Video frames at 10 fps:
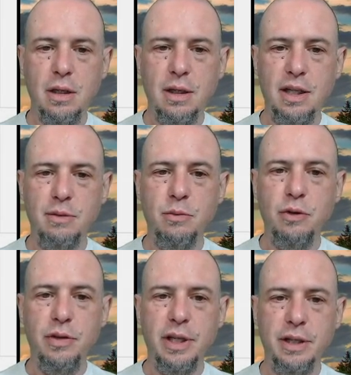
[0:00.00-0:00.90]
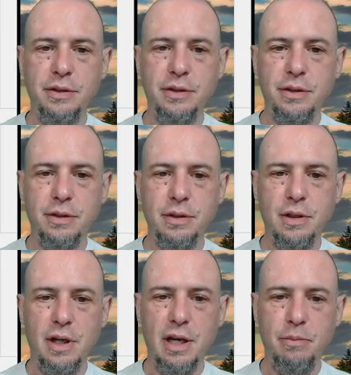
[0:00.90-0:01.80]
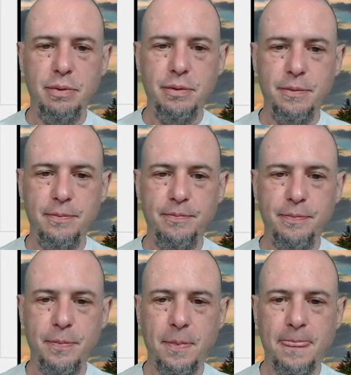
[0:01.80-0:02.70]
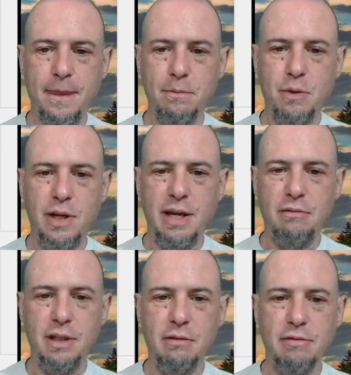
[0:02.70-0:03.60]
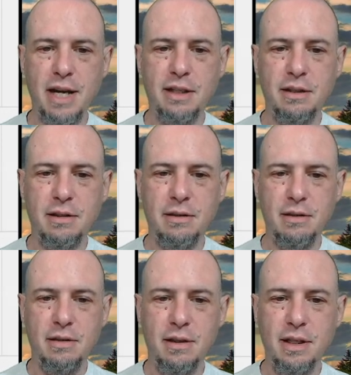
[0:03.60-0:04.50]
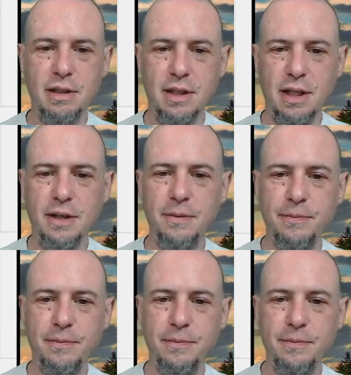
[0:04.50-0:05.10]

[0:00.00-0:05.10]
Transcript: Let's move this up. Boy, that really wrecked this thing.